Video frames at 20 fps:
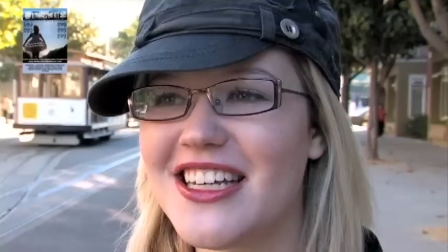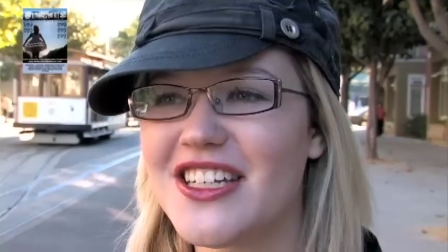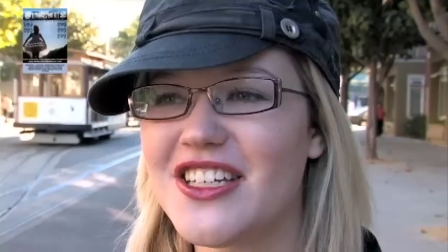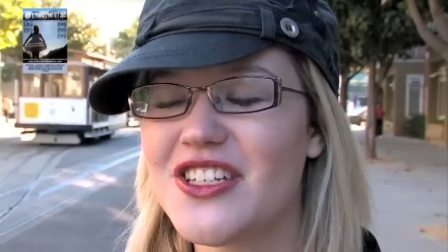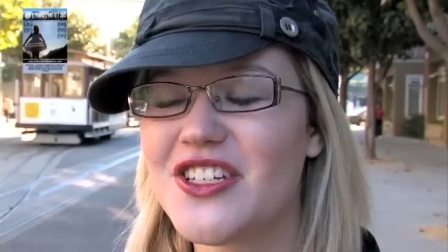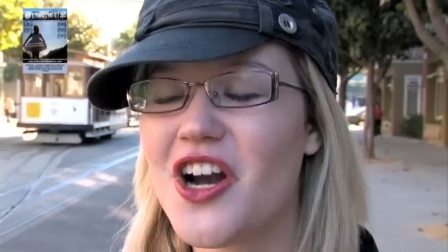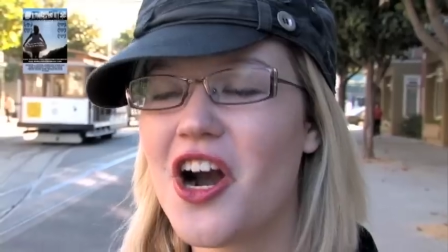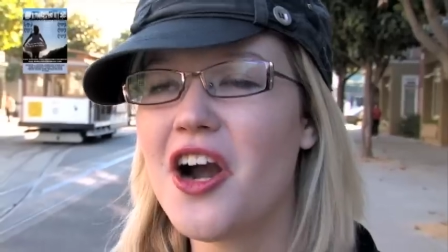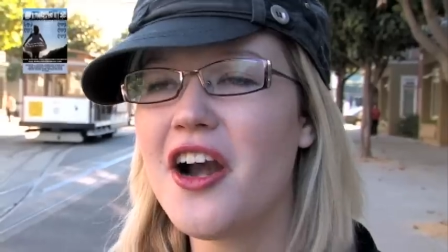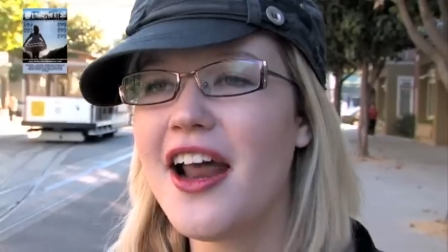It
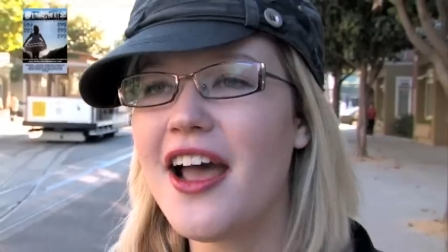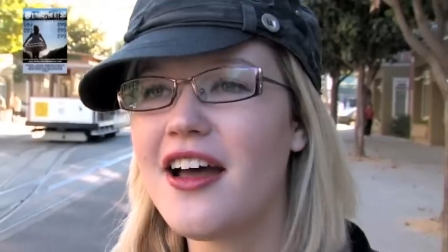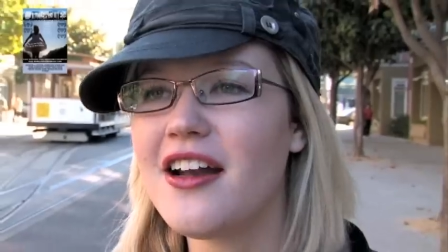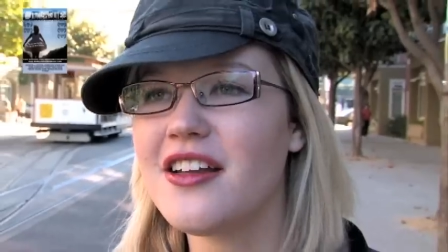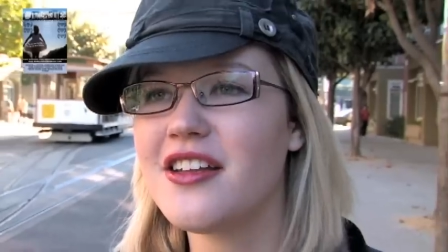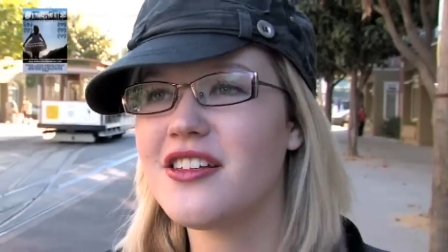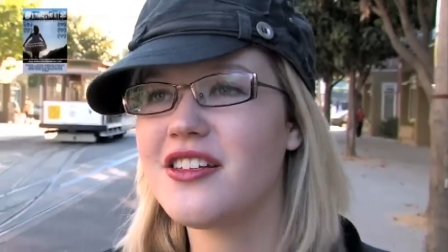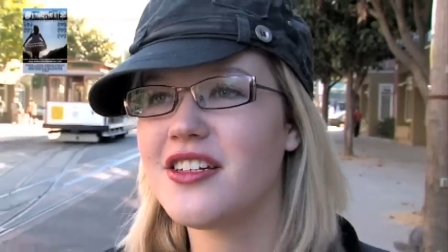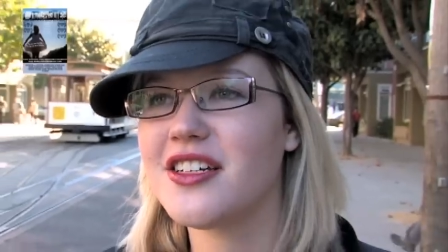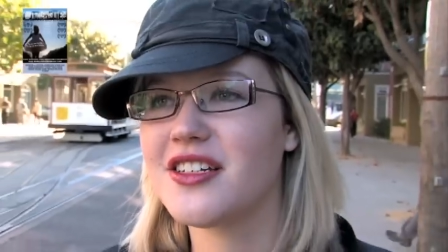started out
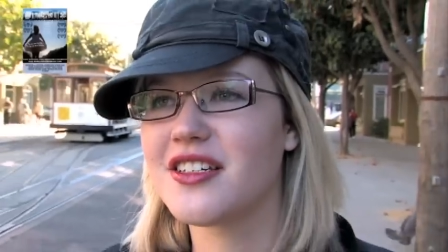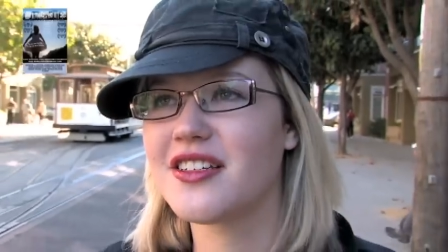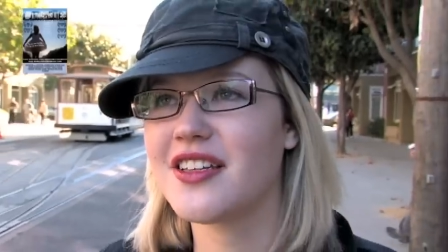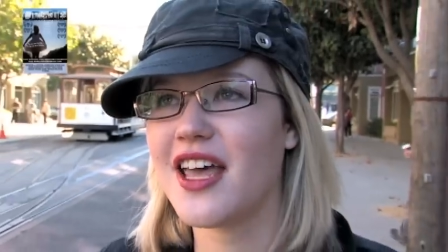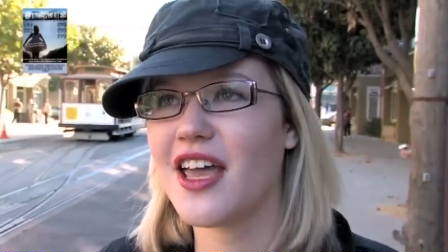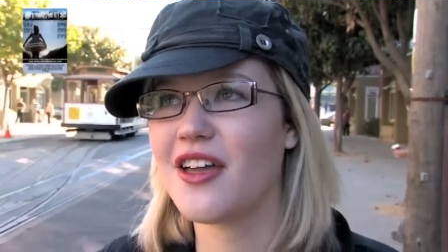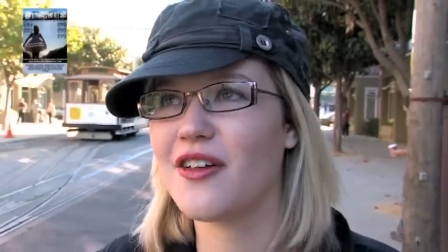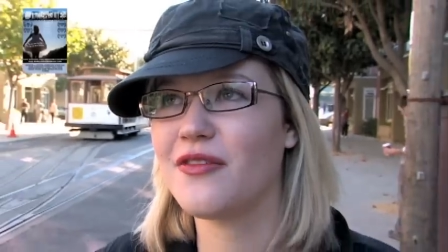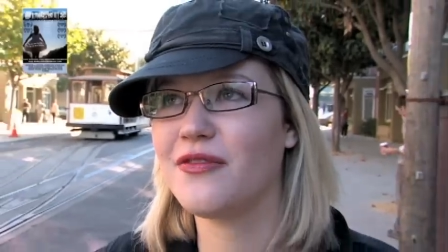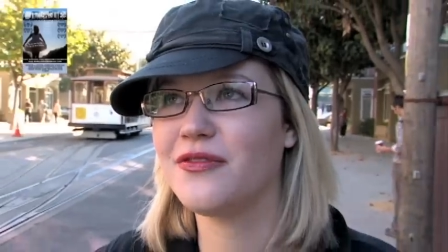as just
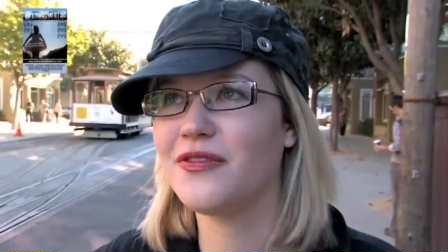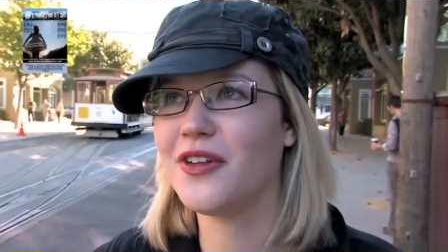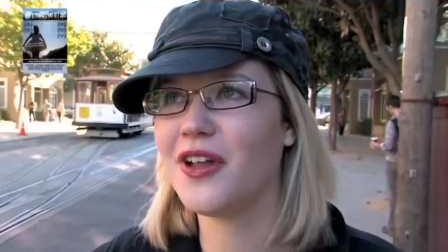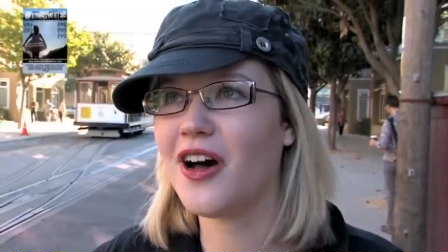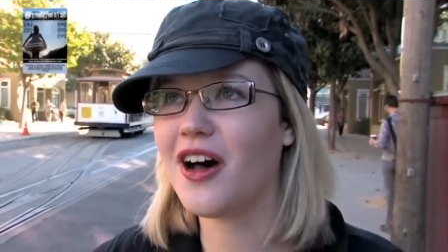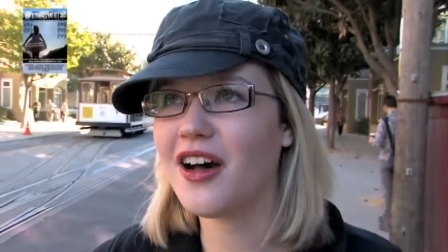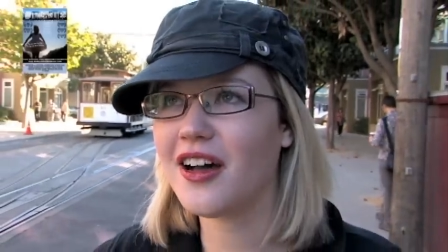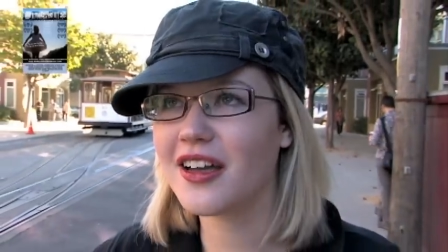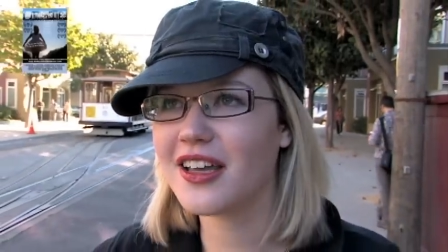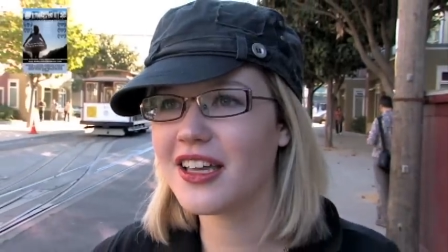like
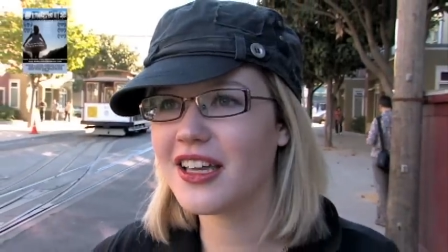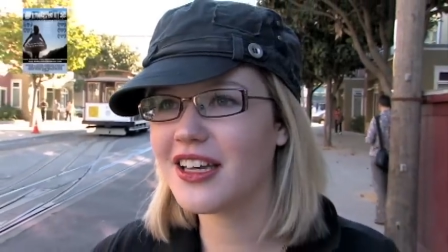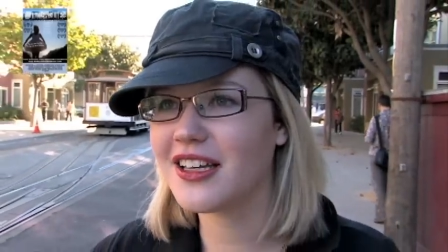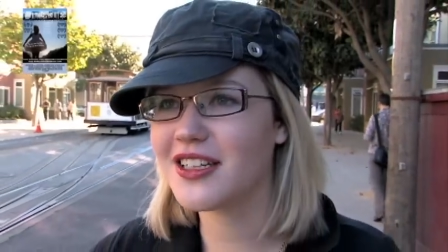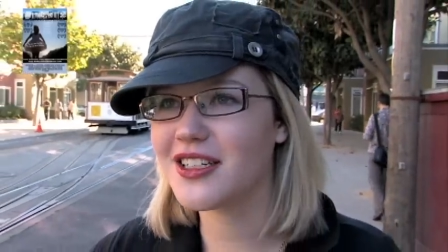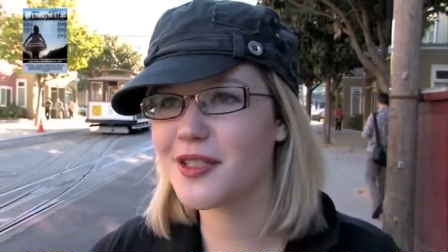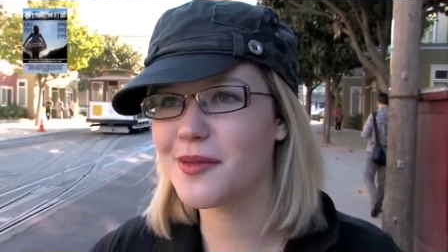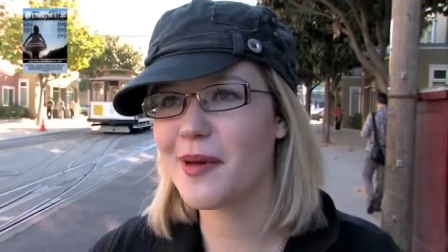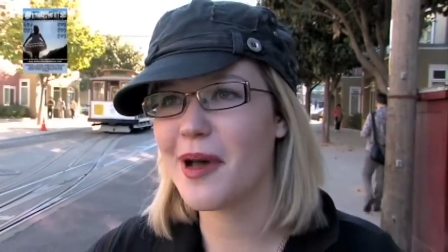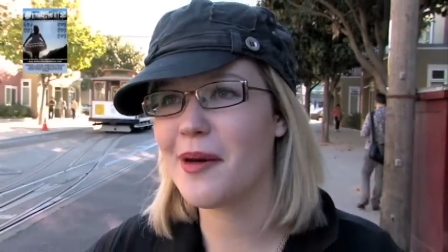
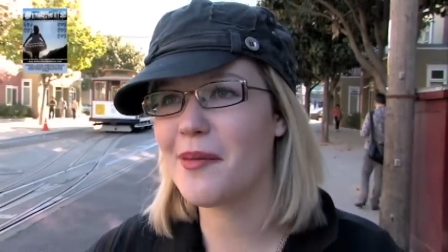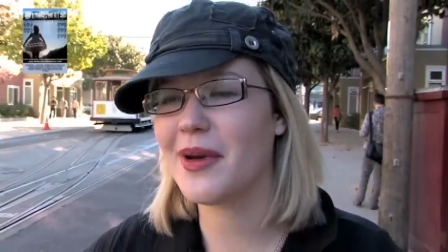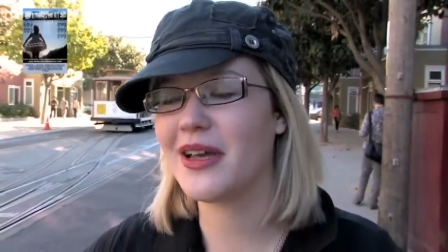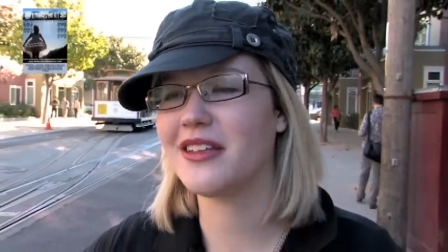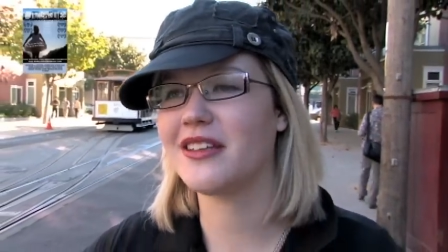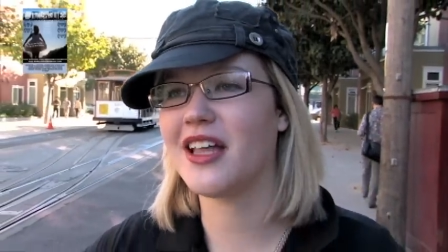vlogging just about my